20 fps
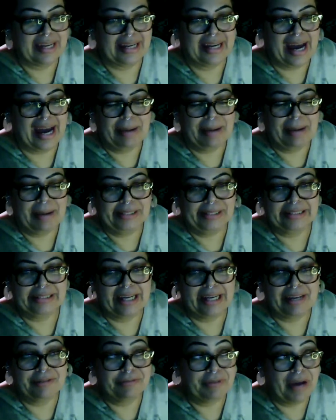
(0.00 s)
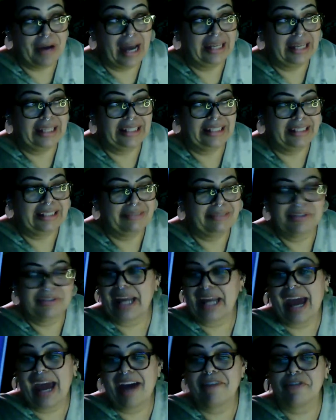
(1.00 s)
happen if I even
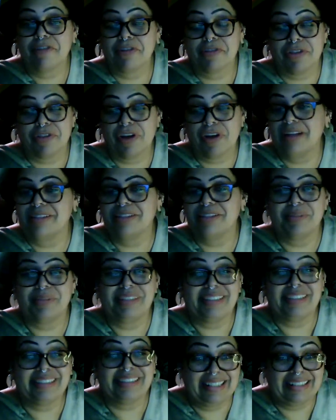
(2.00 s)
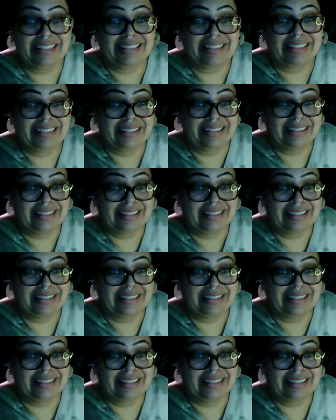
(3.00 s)
ever thought to intend it.